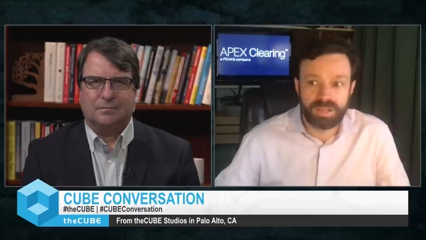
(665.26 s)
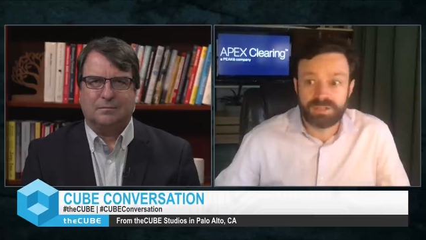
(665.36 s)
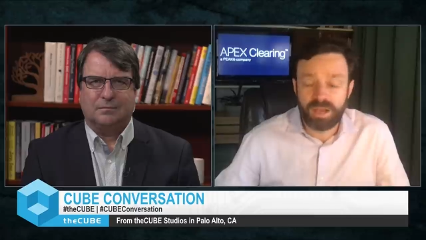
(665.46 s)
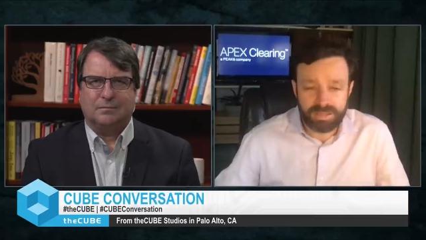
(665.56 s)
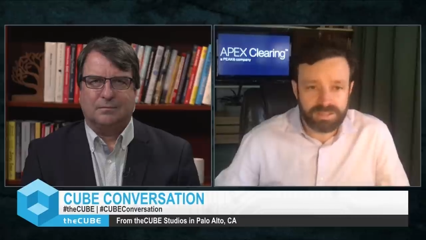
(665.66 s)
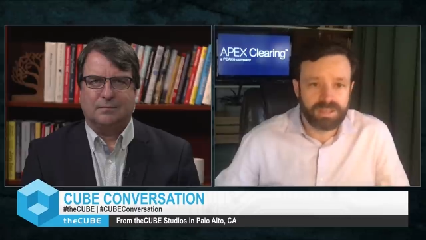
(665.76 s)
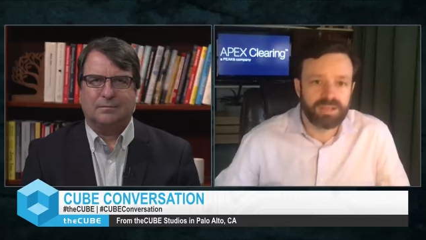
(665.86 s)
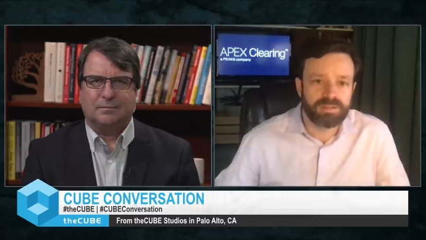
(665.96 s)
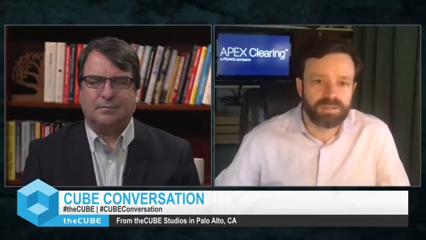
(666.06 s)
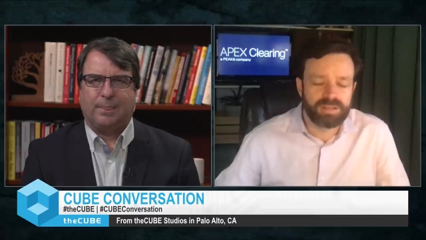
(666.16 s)
Speaker 1: conducting
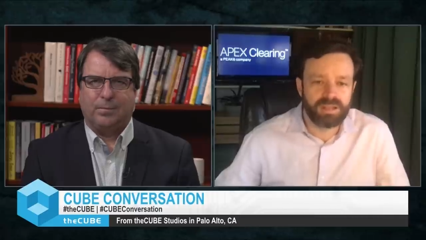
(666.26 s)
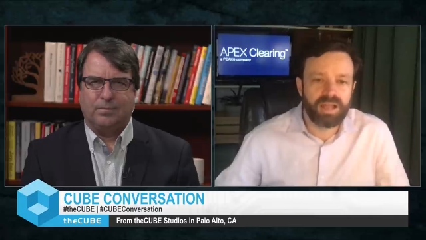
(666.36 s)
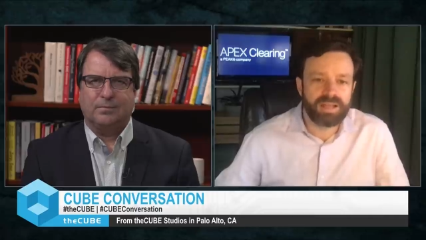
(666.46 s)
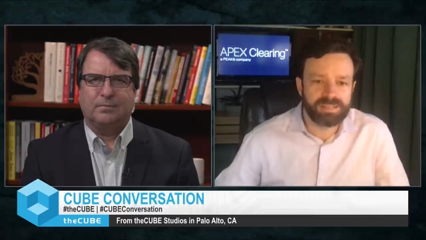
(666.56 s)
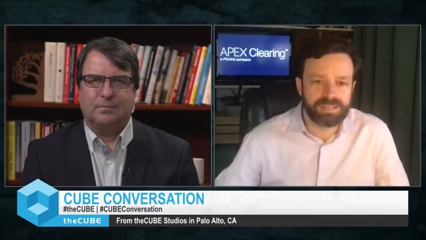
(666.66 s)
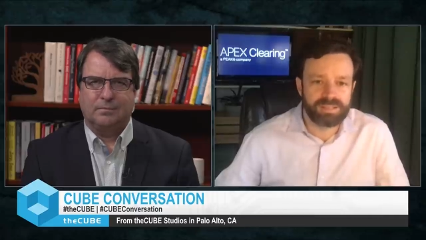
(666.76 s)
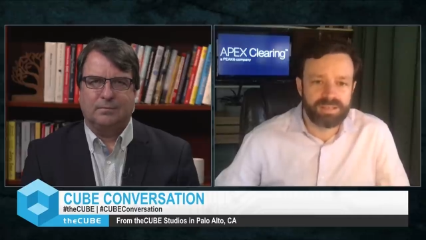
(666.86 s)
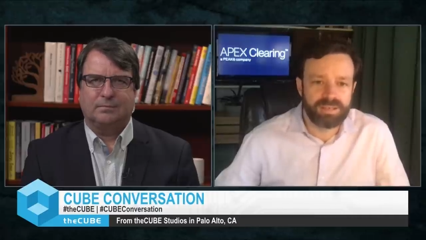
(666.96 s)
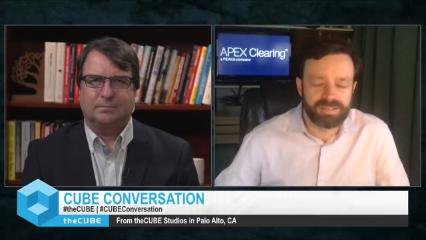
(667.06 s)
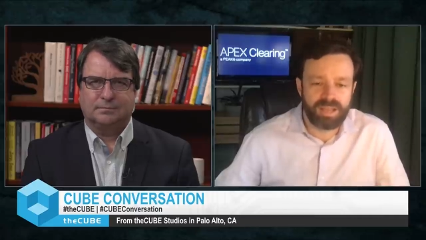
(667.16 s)
classes
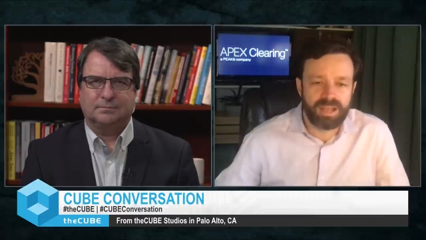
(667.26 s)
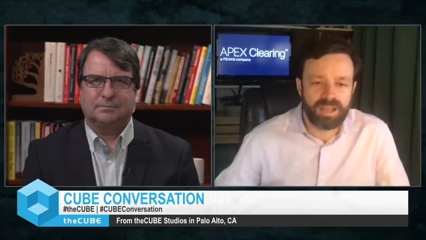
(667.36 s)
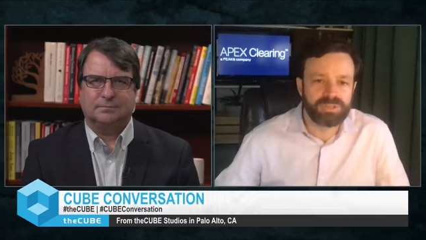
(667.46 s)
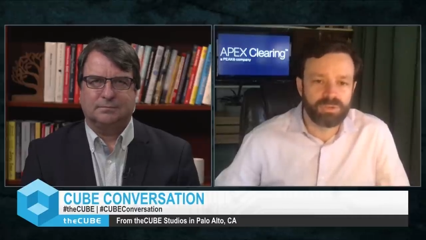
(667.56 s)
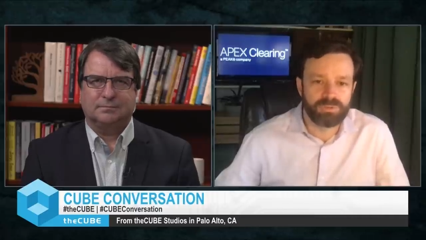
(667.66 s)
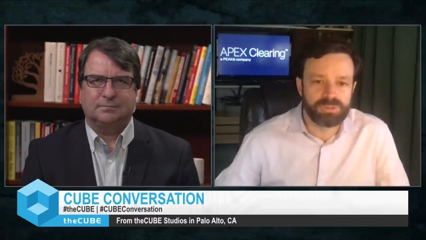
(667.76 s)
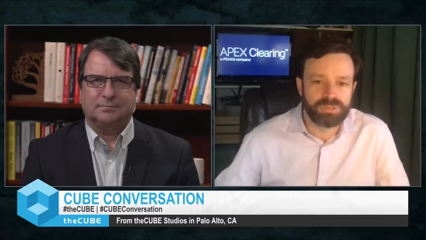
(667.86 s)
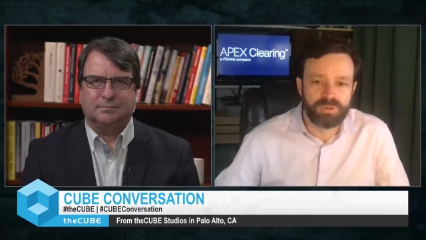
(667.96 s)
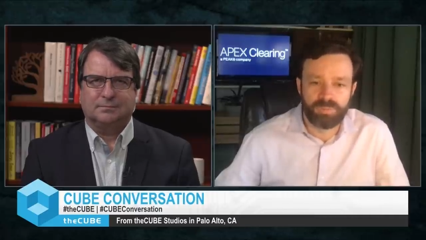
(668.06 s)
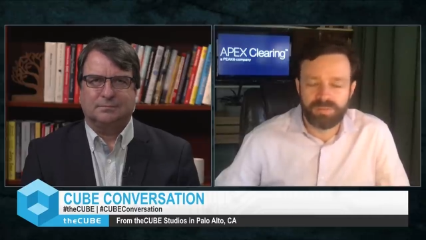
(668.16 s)
and assignments over
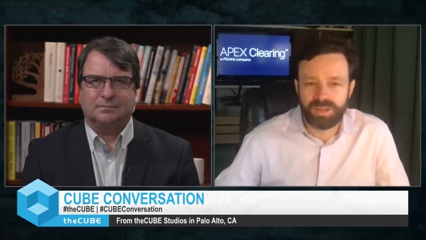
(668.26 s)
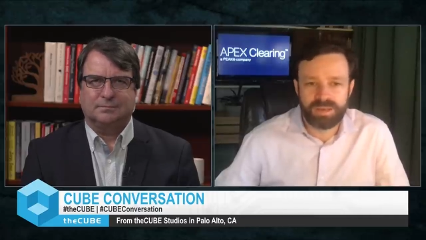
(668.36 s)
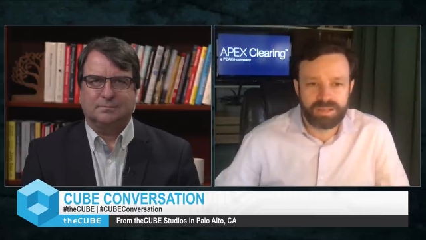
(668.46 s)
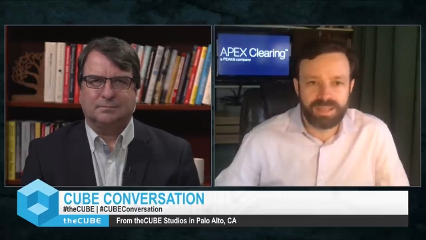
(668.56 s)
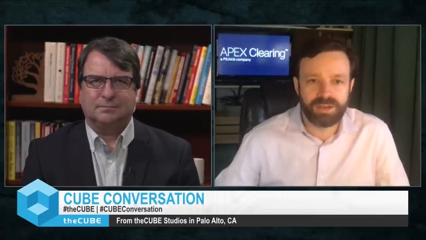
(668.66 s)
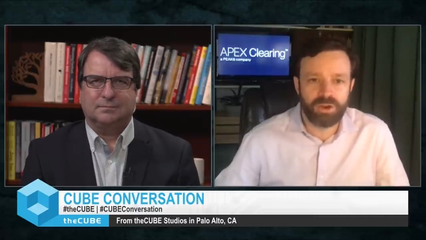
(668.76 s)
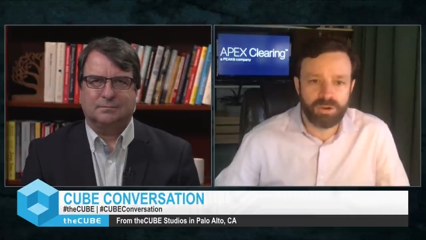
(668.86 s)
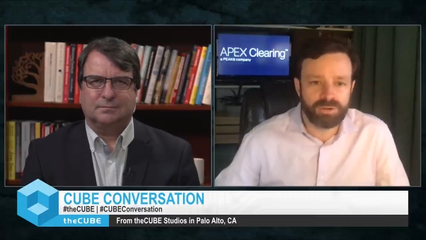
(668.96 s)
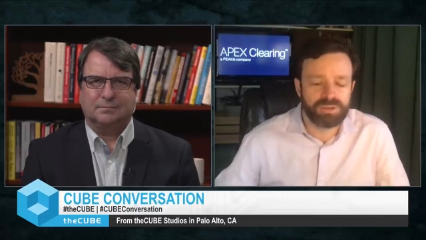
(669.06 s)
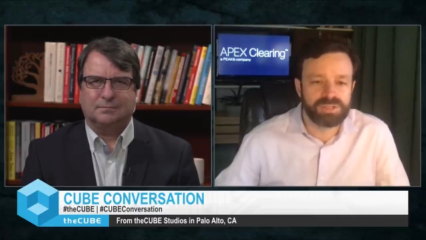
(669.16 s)
Zoom. I've got a
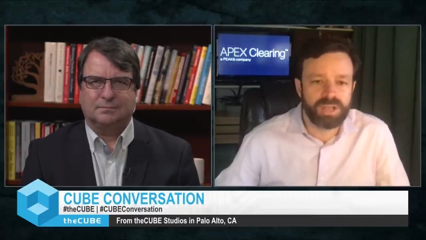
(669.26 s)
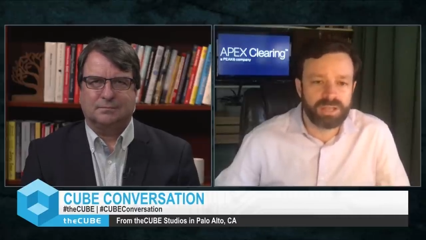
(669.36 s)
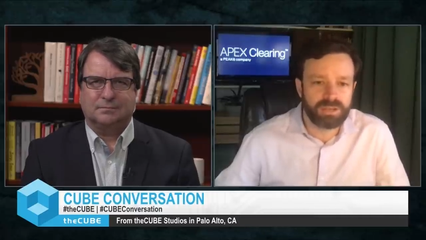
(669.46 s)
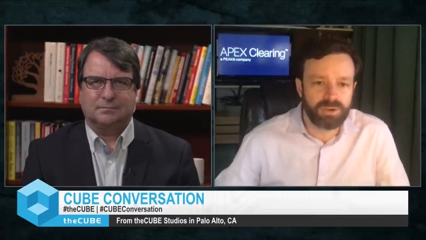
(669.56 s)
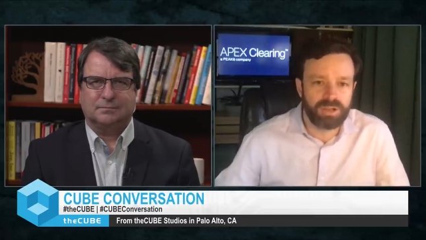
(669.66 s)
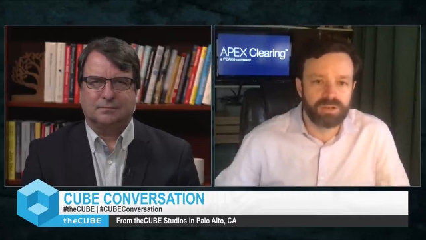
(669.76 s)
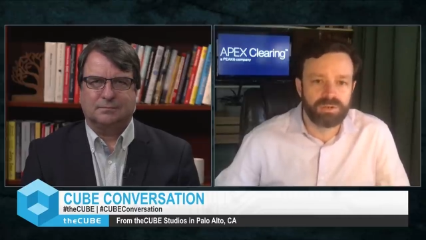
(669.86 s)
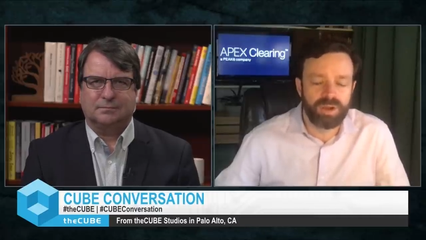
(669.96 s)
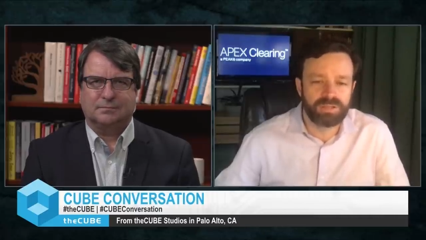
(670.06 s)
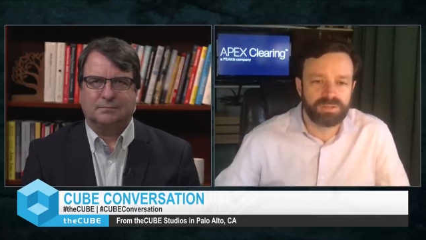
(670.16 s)
kindergarten and a second grader, right?